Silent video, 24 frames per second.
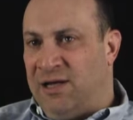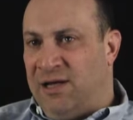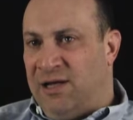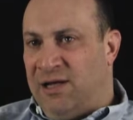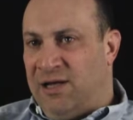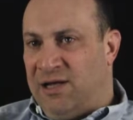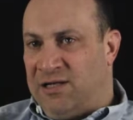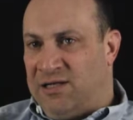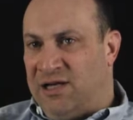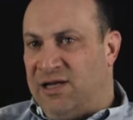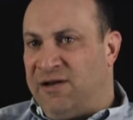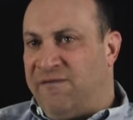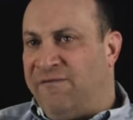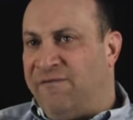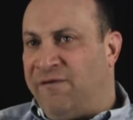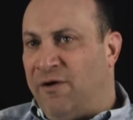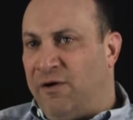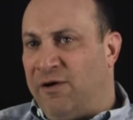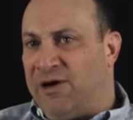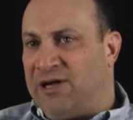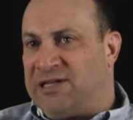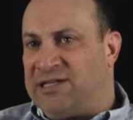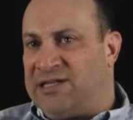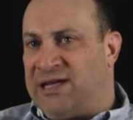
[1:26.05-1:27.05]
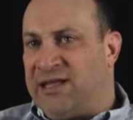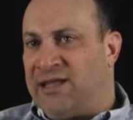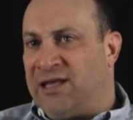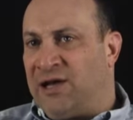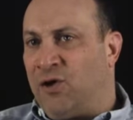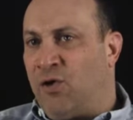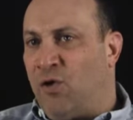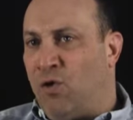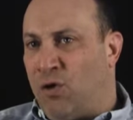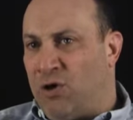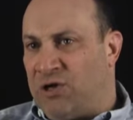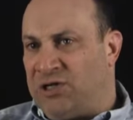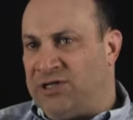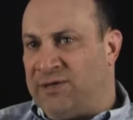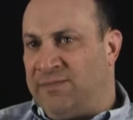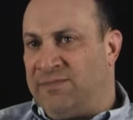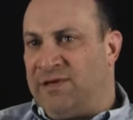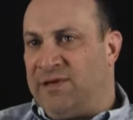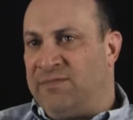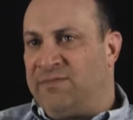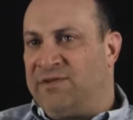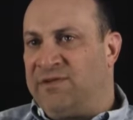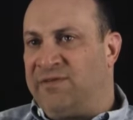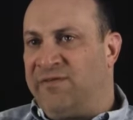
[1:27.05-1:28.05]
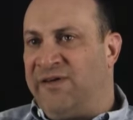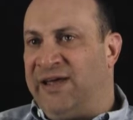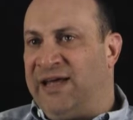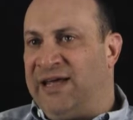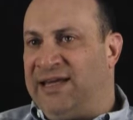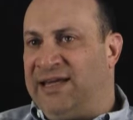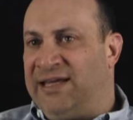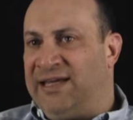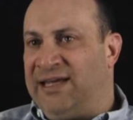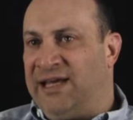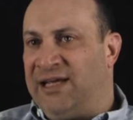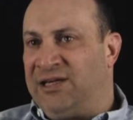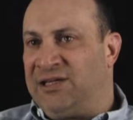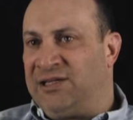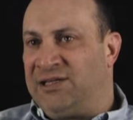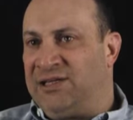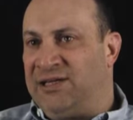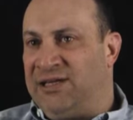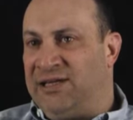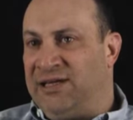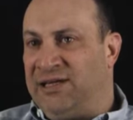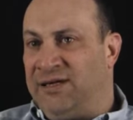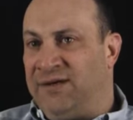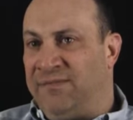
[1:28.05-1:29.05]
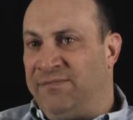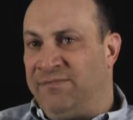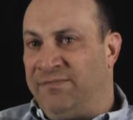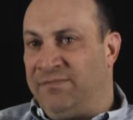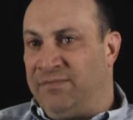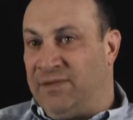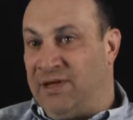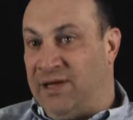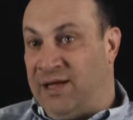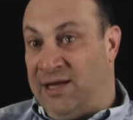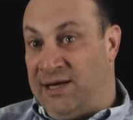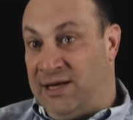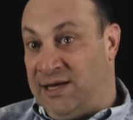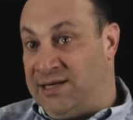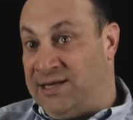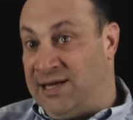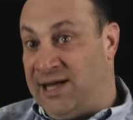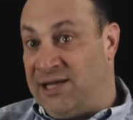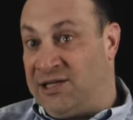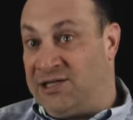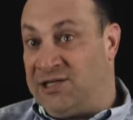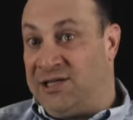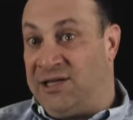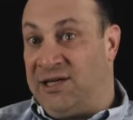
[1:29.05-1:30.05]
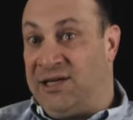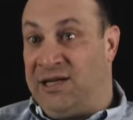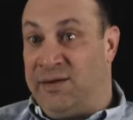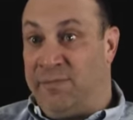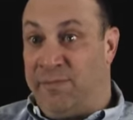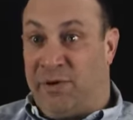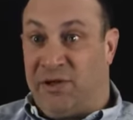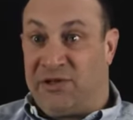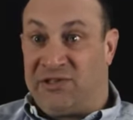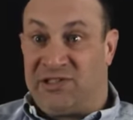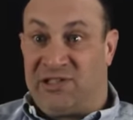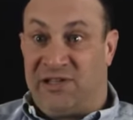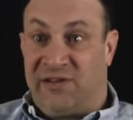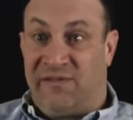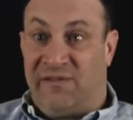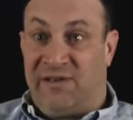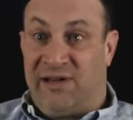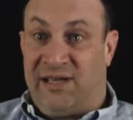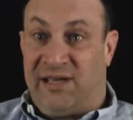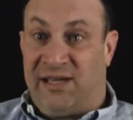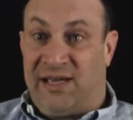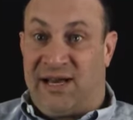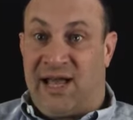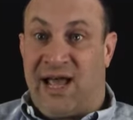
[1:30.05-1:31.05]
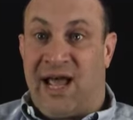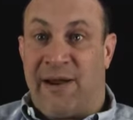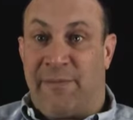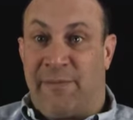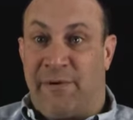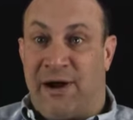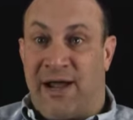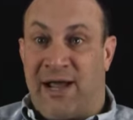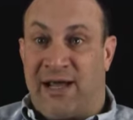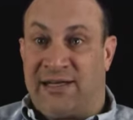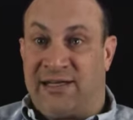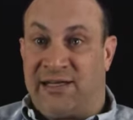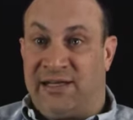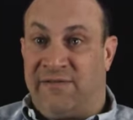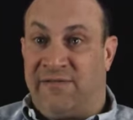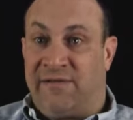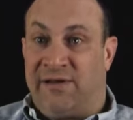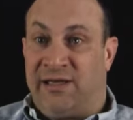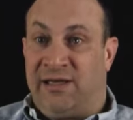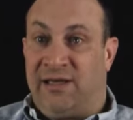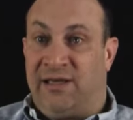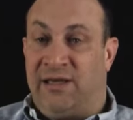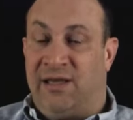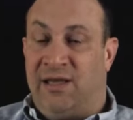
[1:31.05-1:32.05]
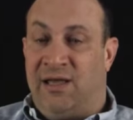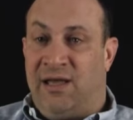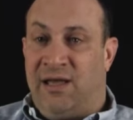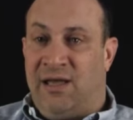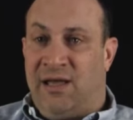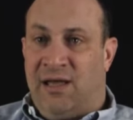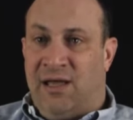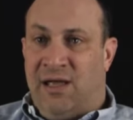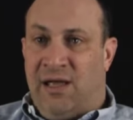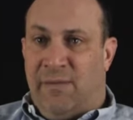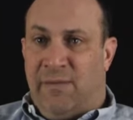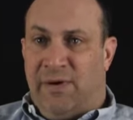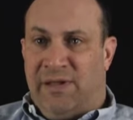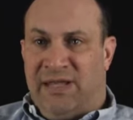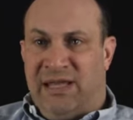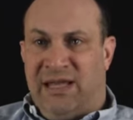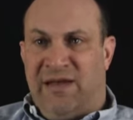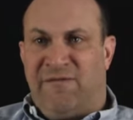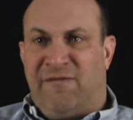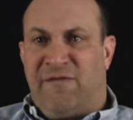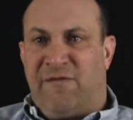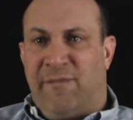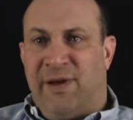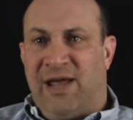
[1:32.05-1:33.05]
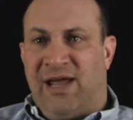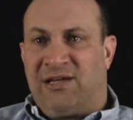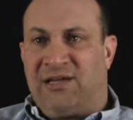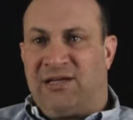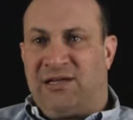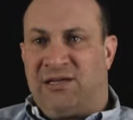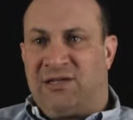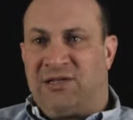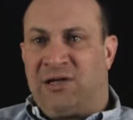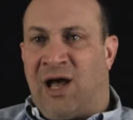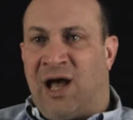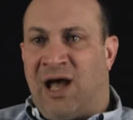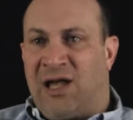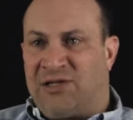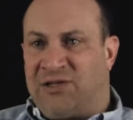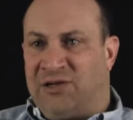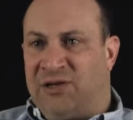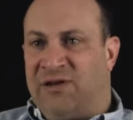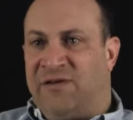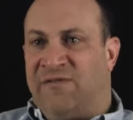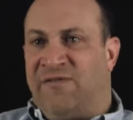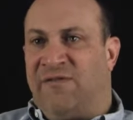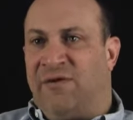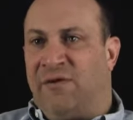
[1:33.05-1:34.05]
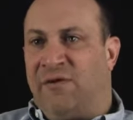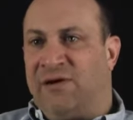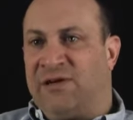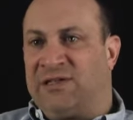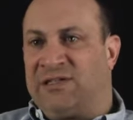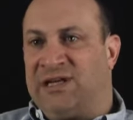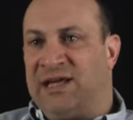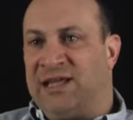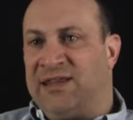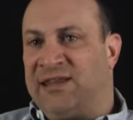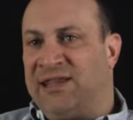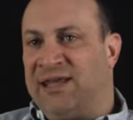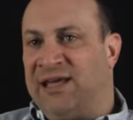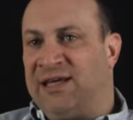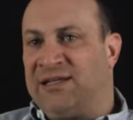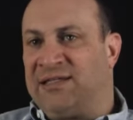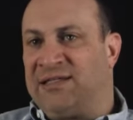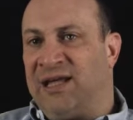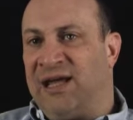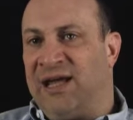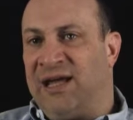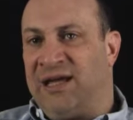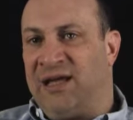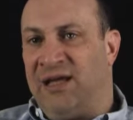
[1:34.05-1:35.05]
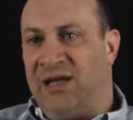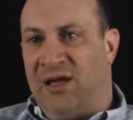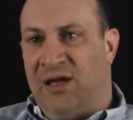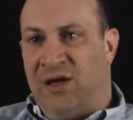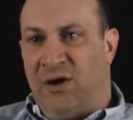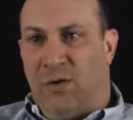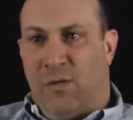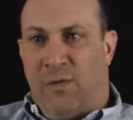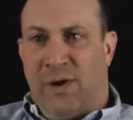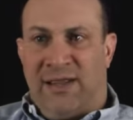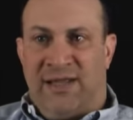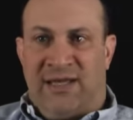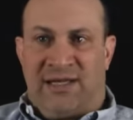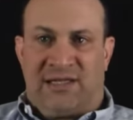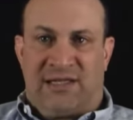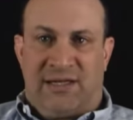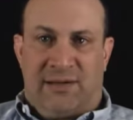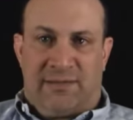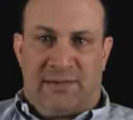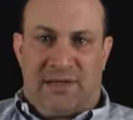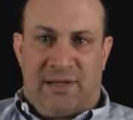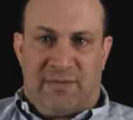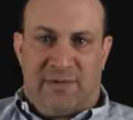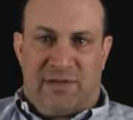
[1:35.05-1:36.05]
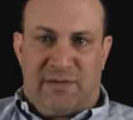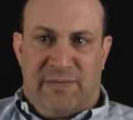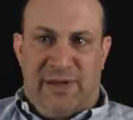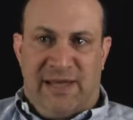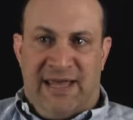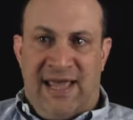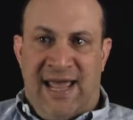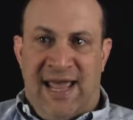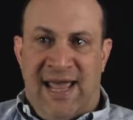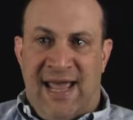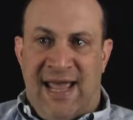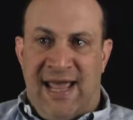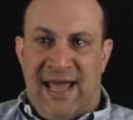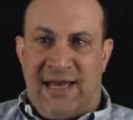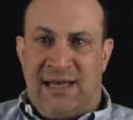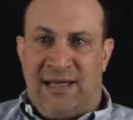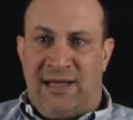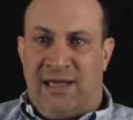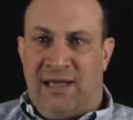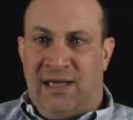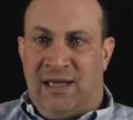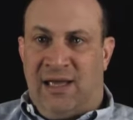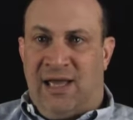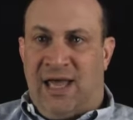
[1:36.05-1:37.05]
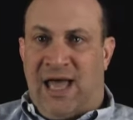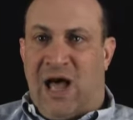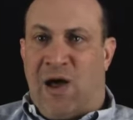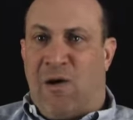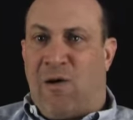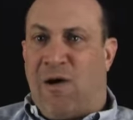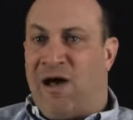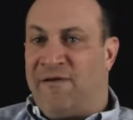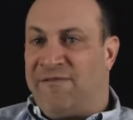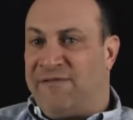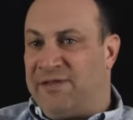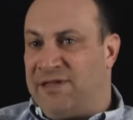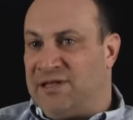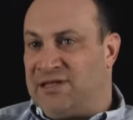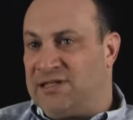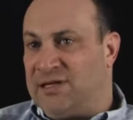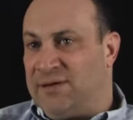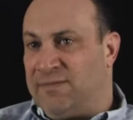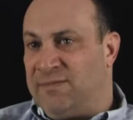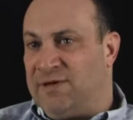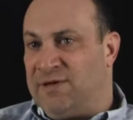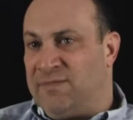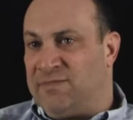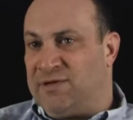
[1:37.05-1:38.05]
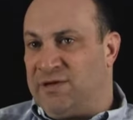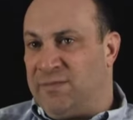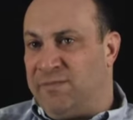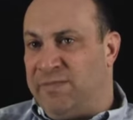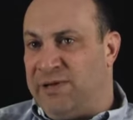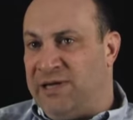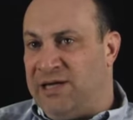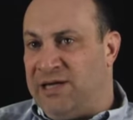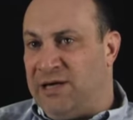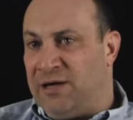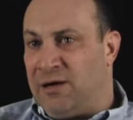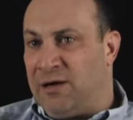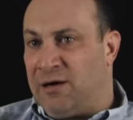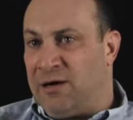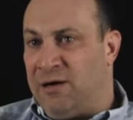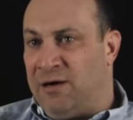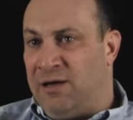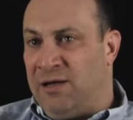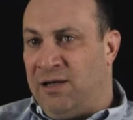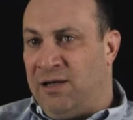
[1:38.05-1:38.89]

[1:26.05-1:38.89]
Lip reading: is going to focus on the core symptoms of ADHD, inattention, impulsivity, and hyperactivity. But the information is also going to focus on things like when the symptoms began, how often the symptoms appear,